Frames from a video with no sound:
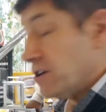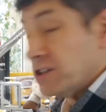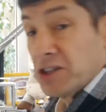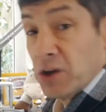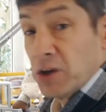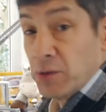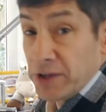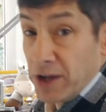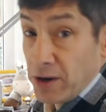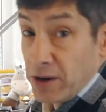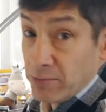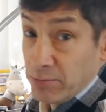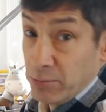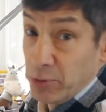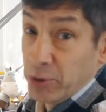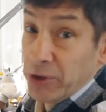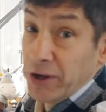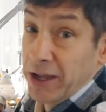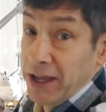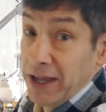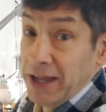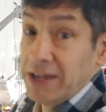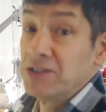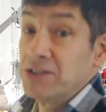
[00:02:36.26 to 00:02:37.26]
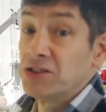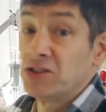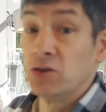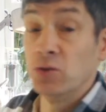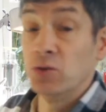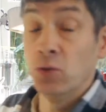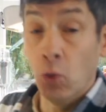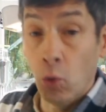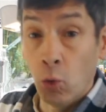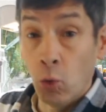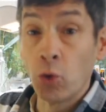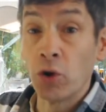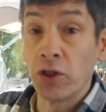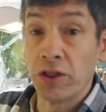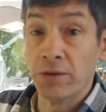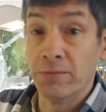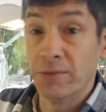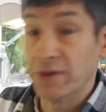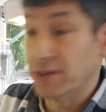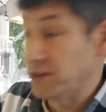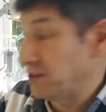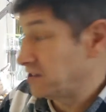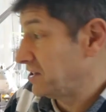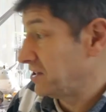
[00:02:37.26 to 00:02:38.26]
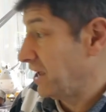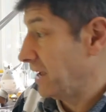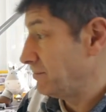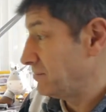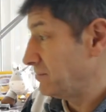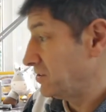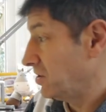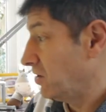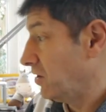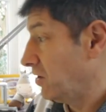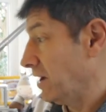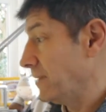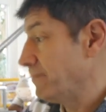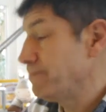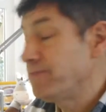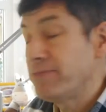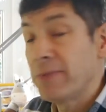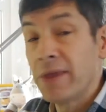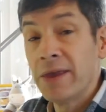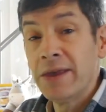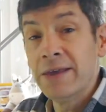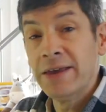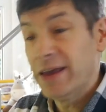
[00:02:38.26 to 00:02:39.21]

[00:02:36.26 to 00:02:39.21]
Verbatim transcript: so we don't put it into all of them at the same time?